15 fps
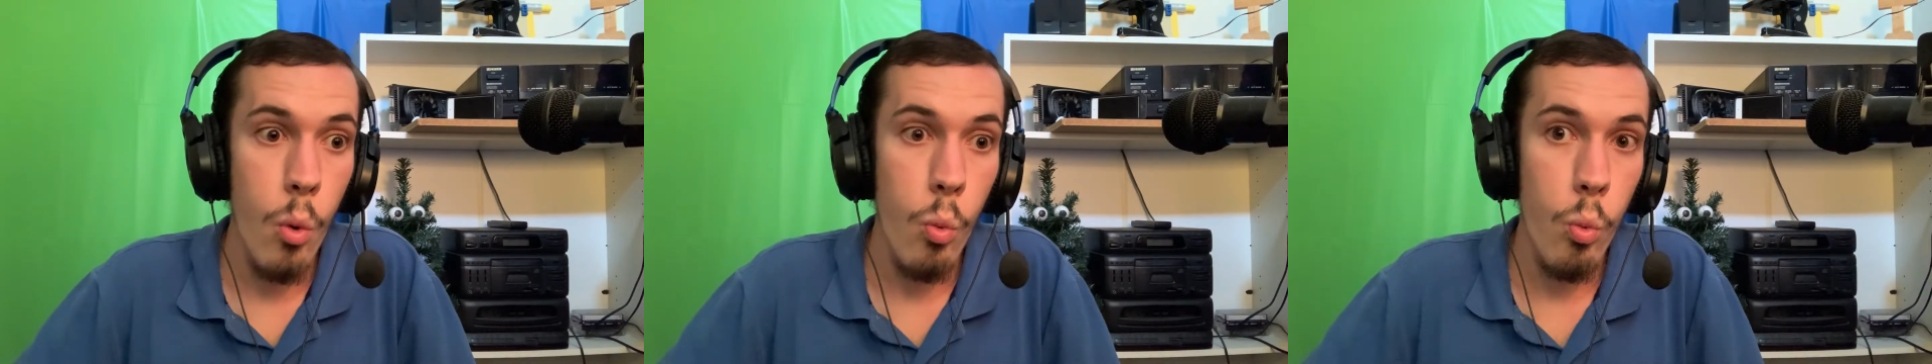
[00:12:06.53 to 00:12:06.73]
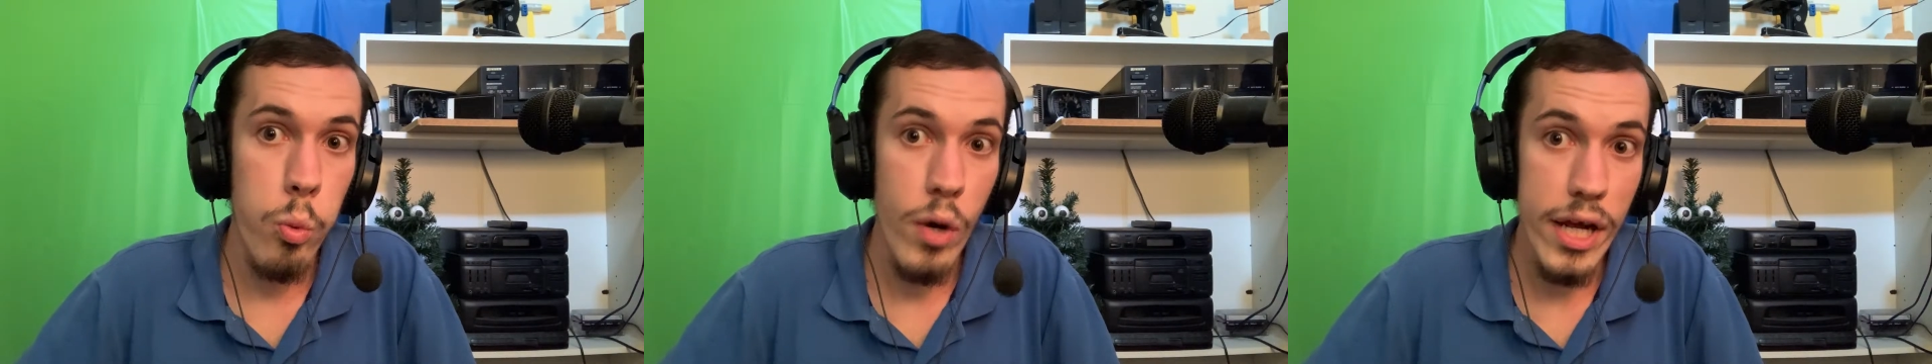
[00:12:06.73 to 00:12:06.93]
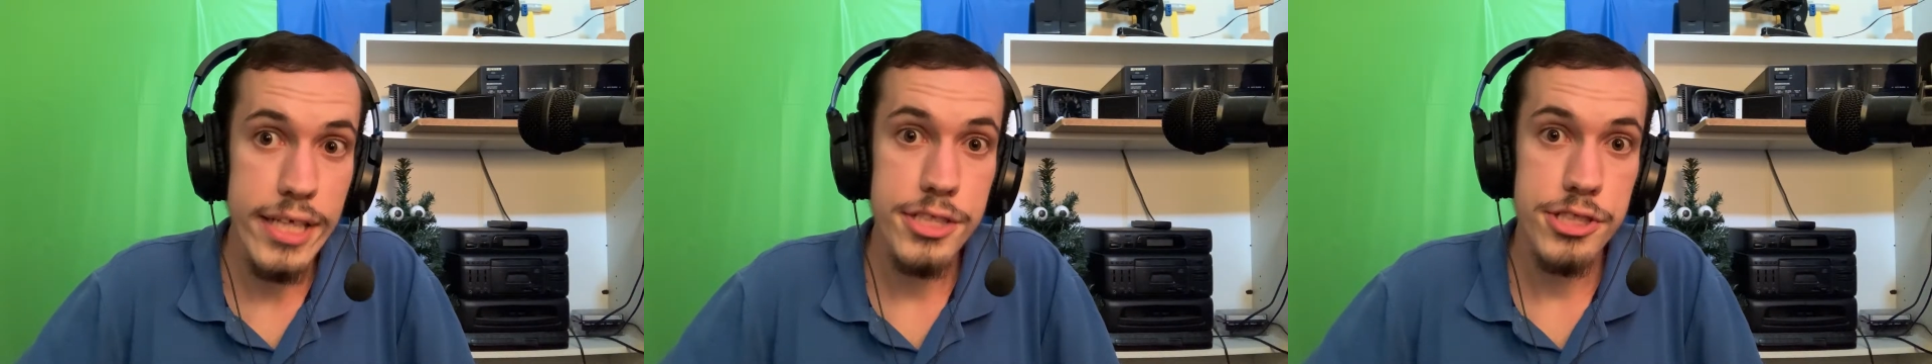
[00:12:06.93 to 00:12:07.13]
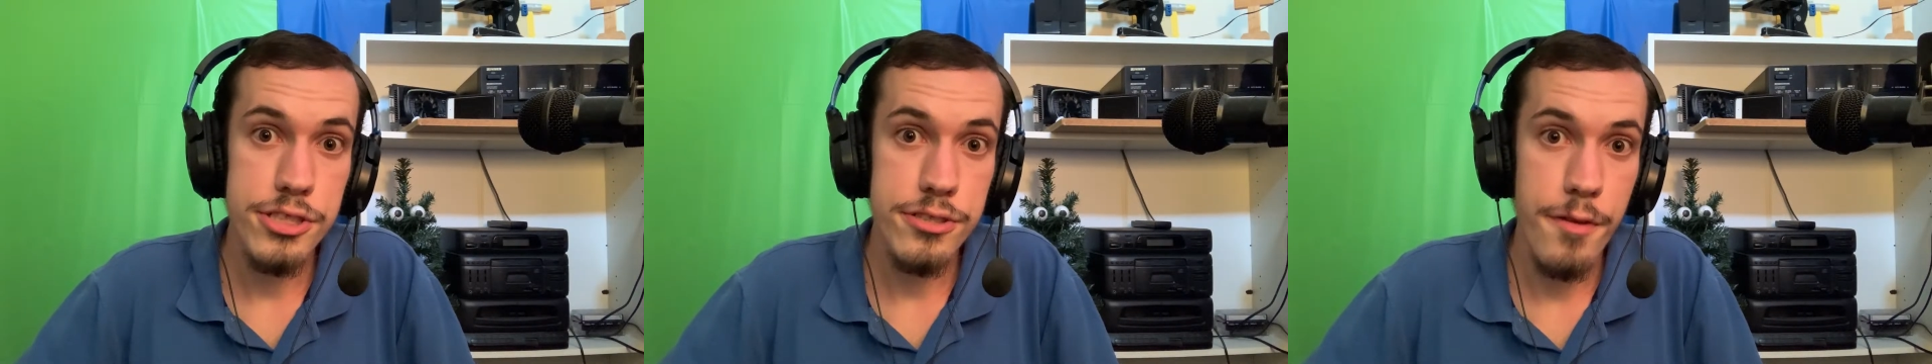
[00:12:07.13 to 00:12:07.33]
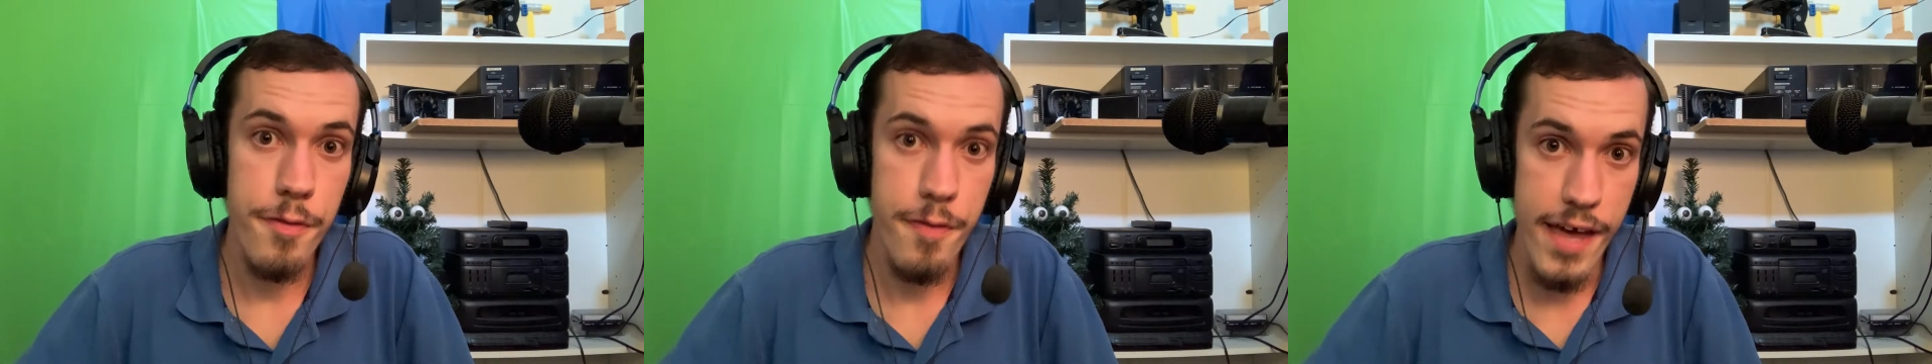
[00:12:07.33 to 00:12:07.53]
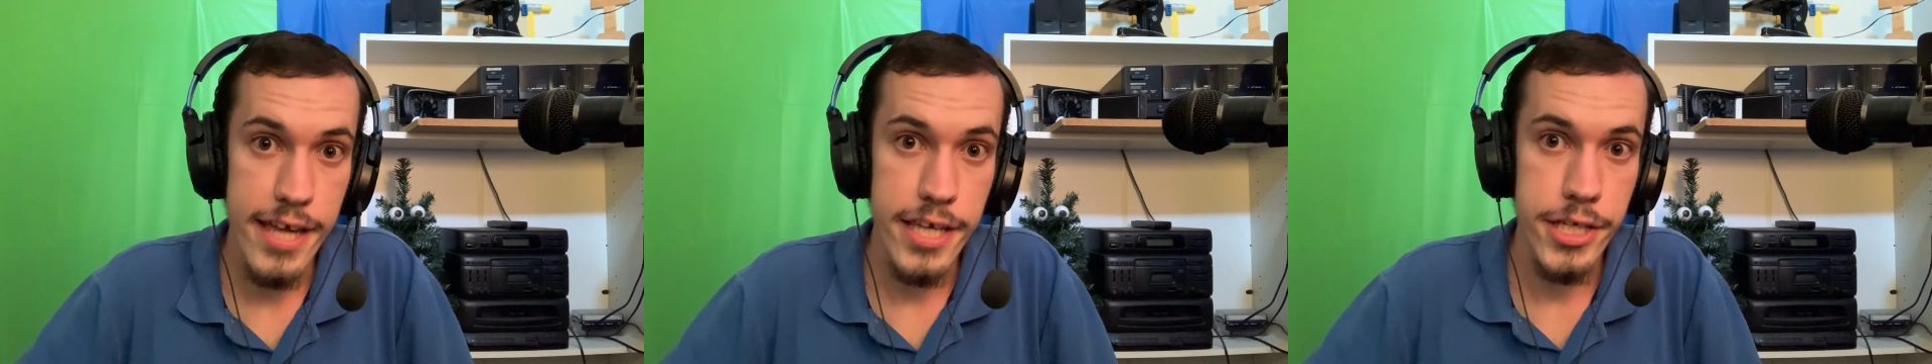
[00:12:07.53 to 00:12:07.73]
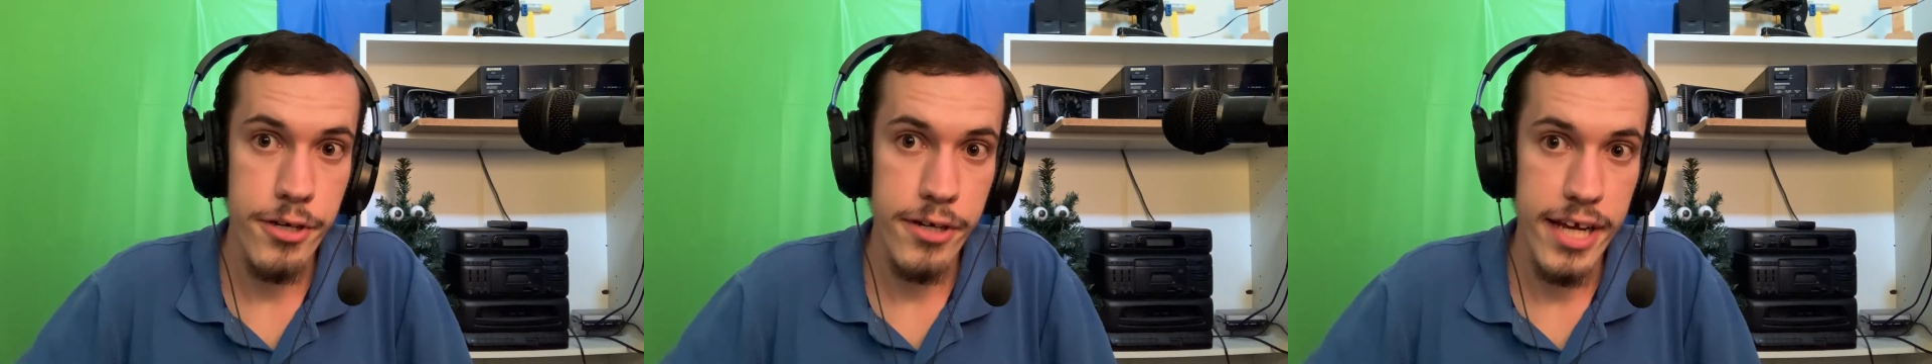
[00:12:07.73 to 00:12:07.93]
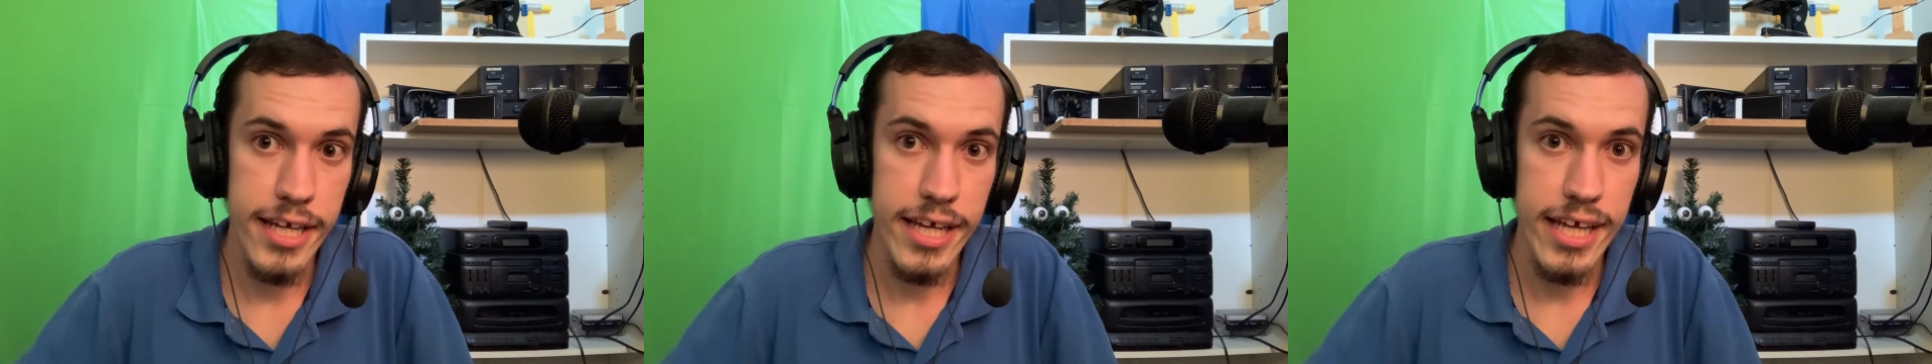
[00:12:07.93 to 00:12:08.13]
which then you're
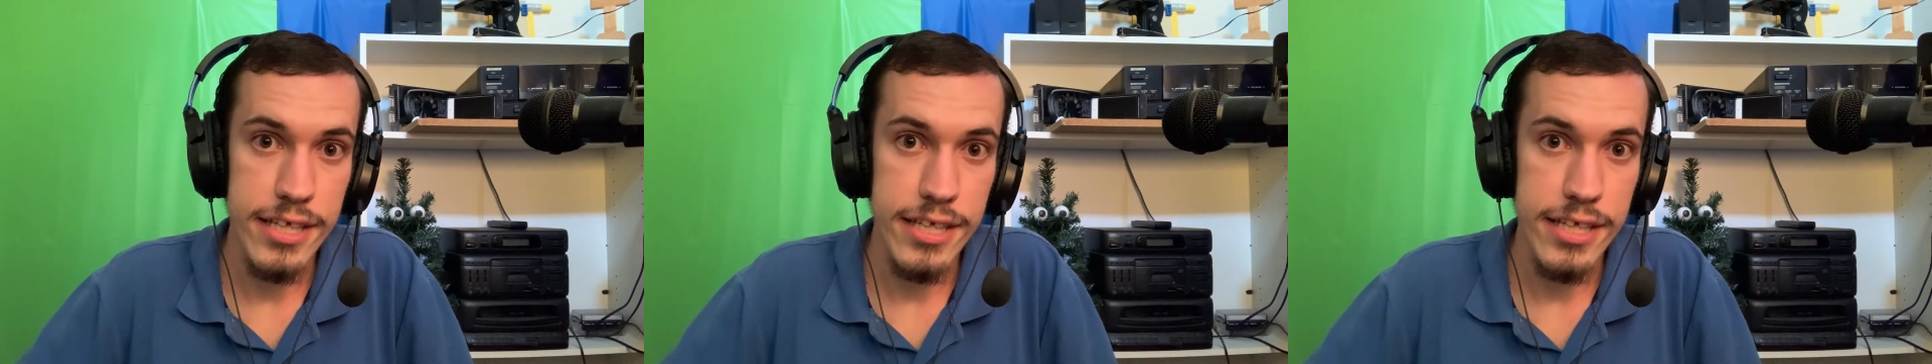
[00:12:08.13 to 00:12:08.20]
getting